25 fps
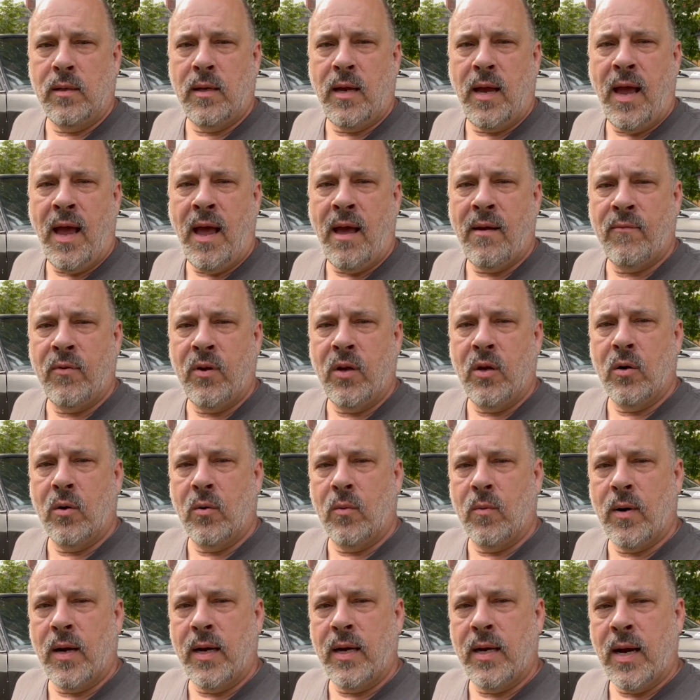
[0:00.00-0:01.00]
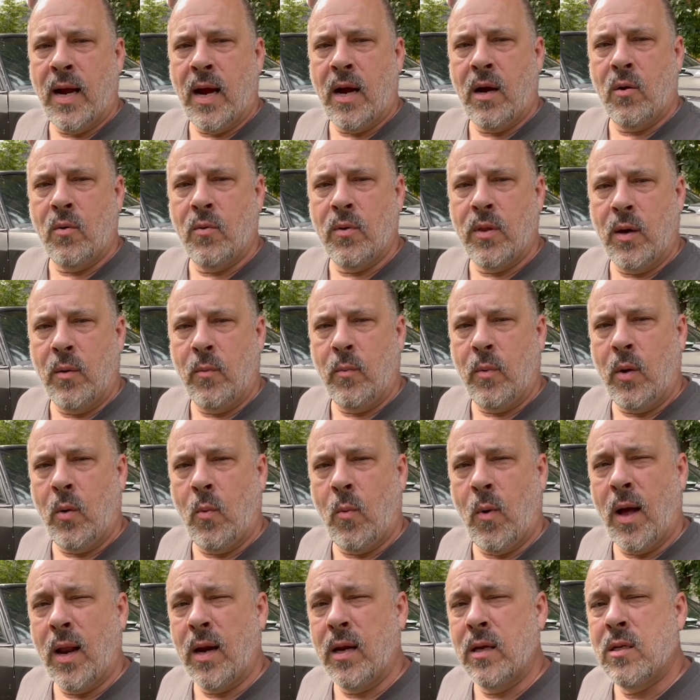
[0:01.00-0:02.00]
heavier right now than we
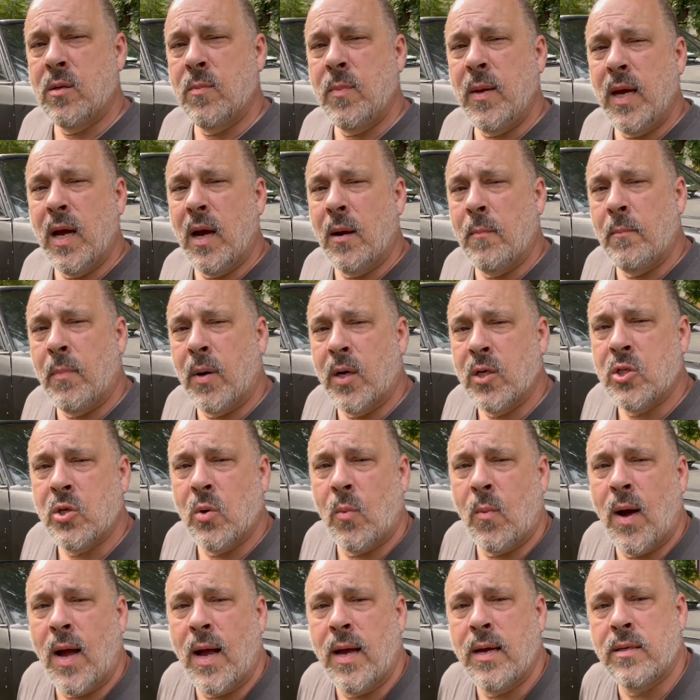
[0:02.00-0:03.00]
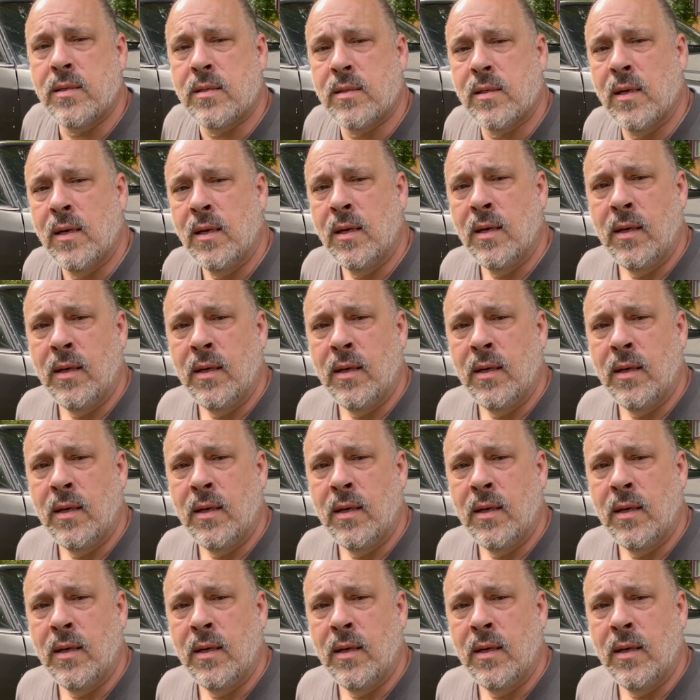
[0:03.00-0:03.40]
wanted to be on budget wise,